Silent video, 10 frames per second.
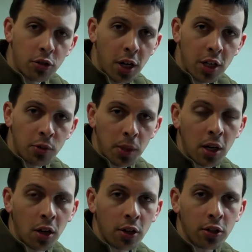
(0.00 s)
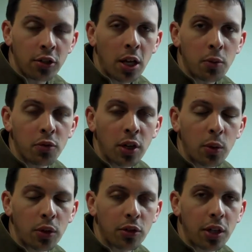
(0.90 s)
transmit on the same
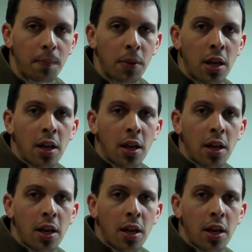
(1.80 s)
frequency.